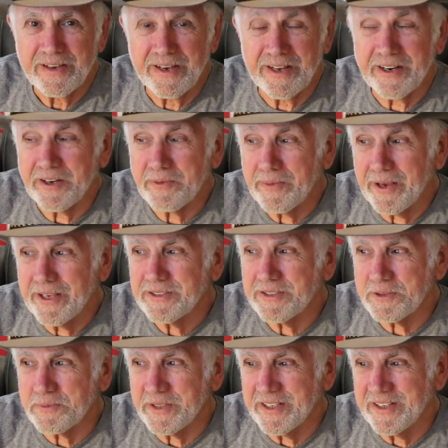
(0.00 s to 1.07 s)
And it
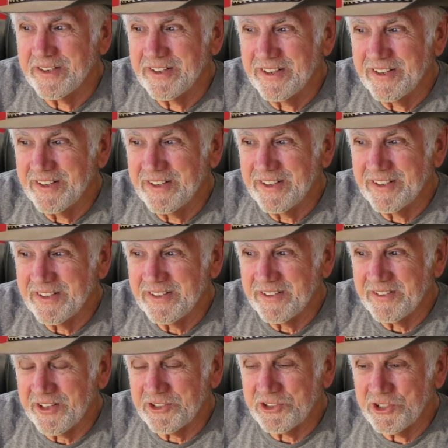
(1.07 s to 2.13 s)
amazes me
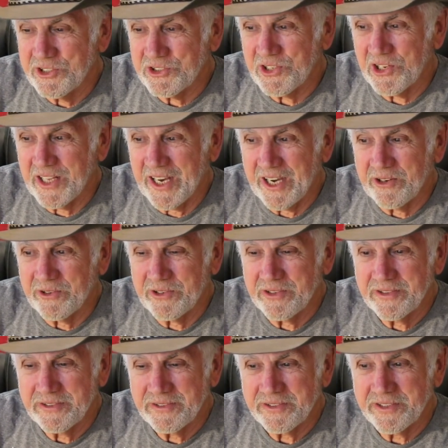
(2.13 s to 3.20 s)
that she's allowed
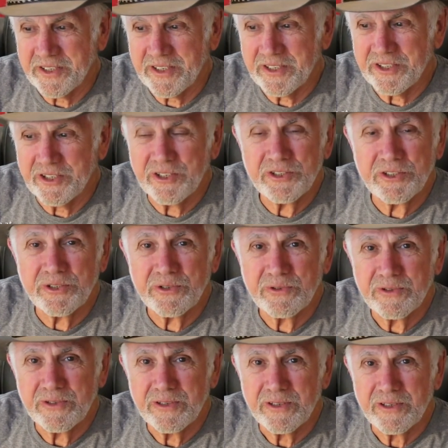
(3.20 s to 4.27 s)
to continue
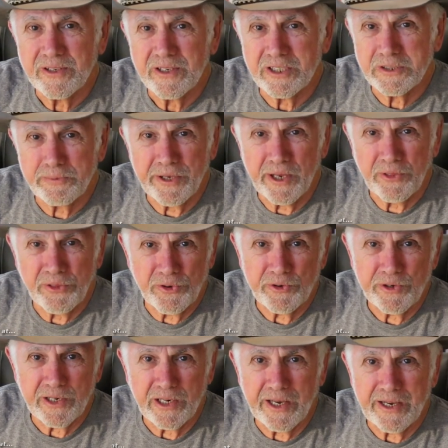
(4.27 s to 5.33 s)
as being
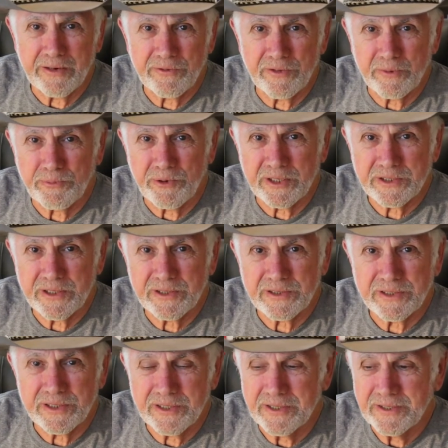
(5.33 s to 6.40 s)
third in line for the
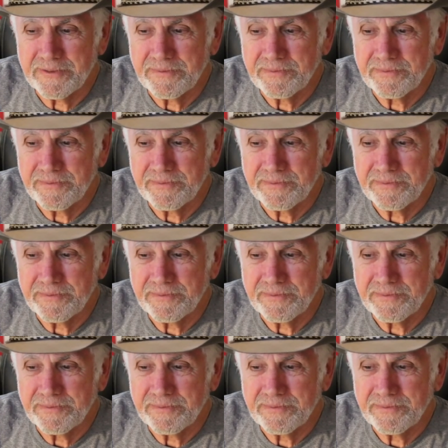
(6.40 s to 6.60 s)
presidency.